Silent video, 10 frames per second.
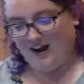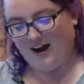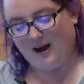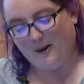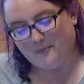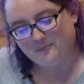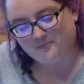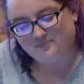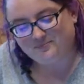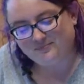
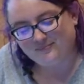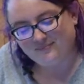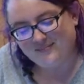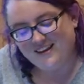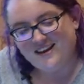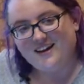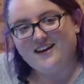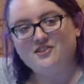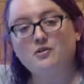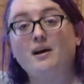Um,
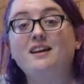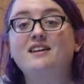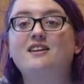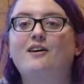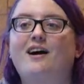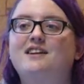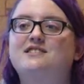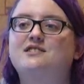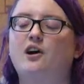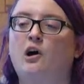do I need to know how to
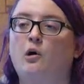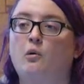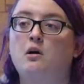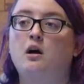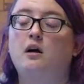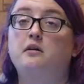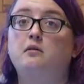sew?